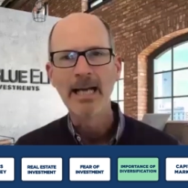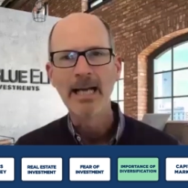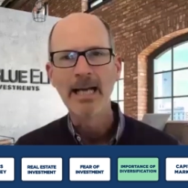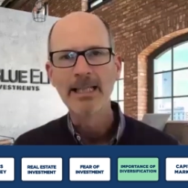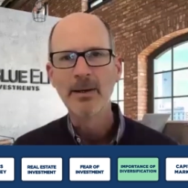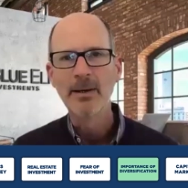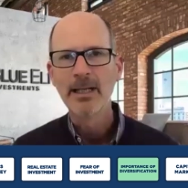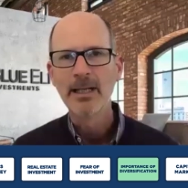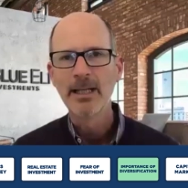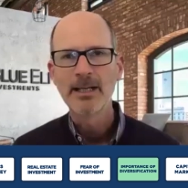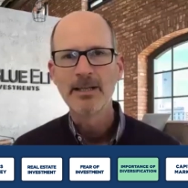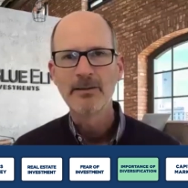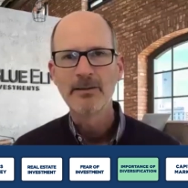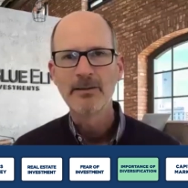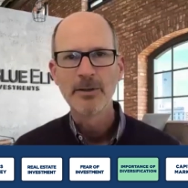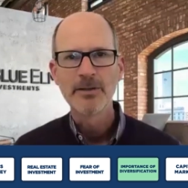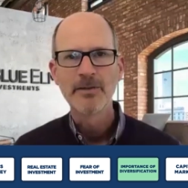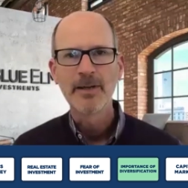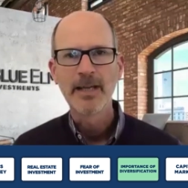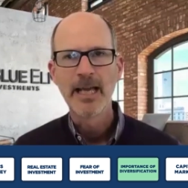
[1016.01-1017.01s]
yeah, you know, I look at
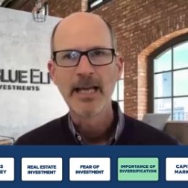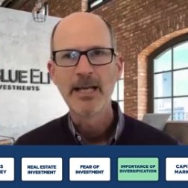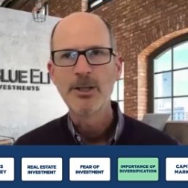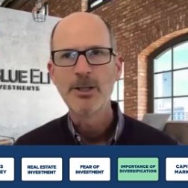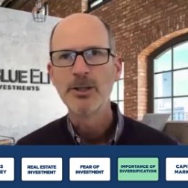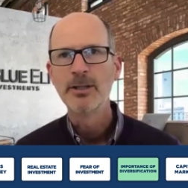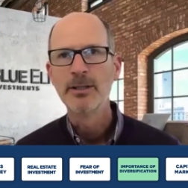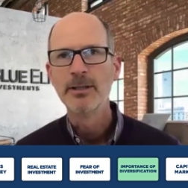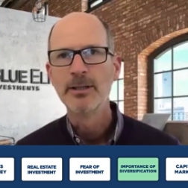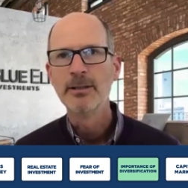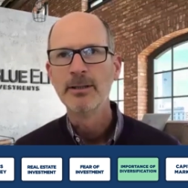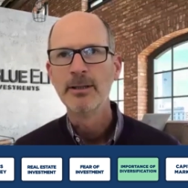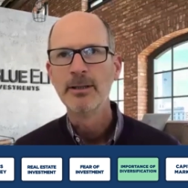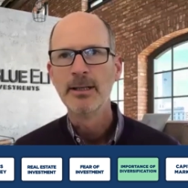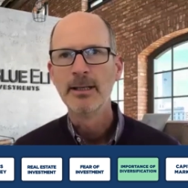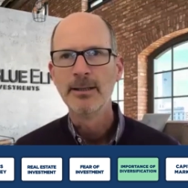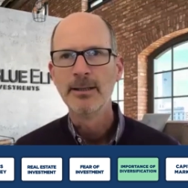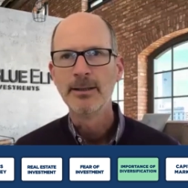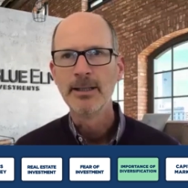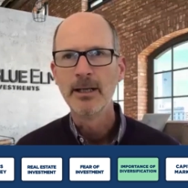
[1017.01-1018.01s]
diversification,
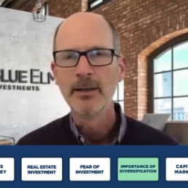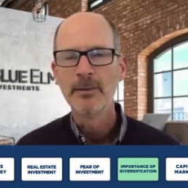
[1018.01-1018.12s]
uh,